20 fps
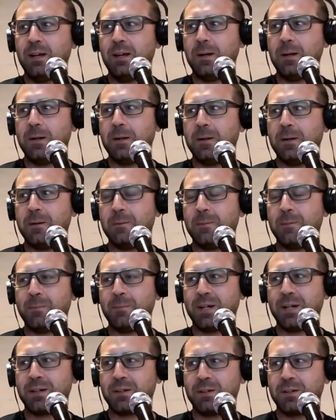I'm
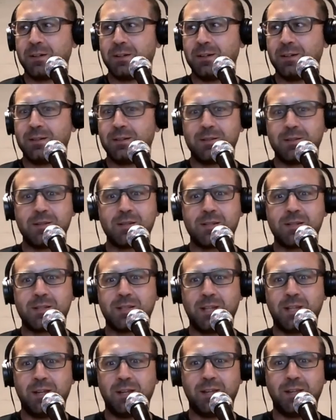not going to
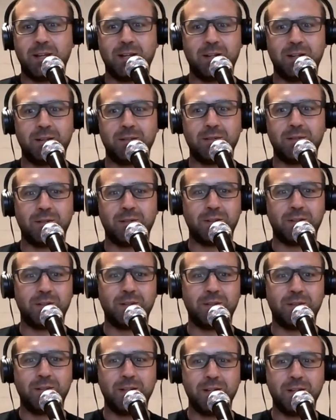say that
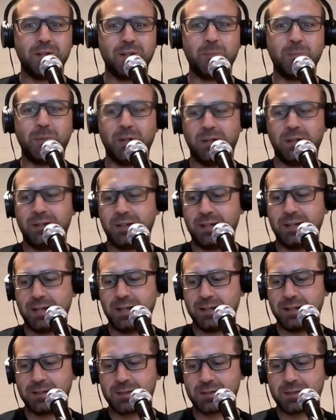on here, but he
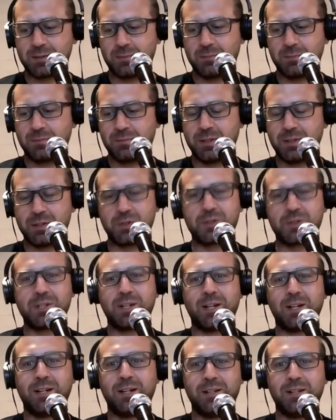has some
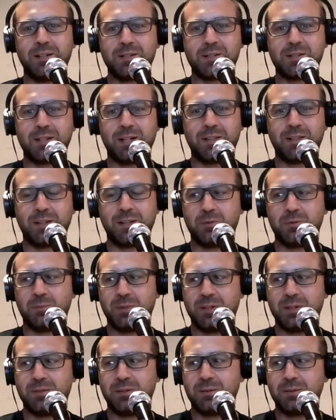interesting ideas that I think would
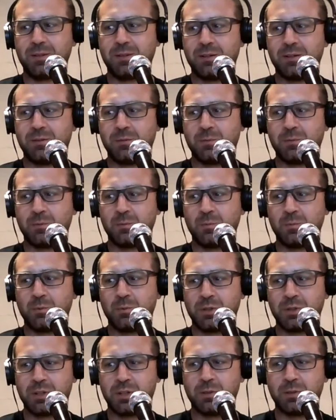be,
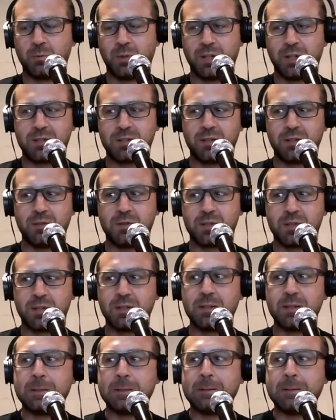really good ways to use it.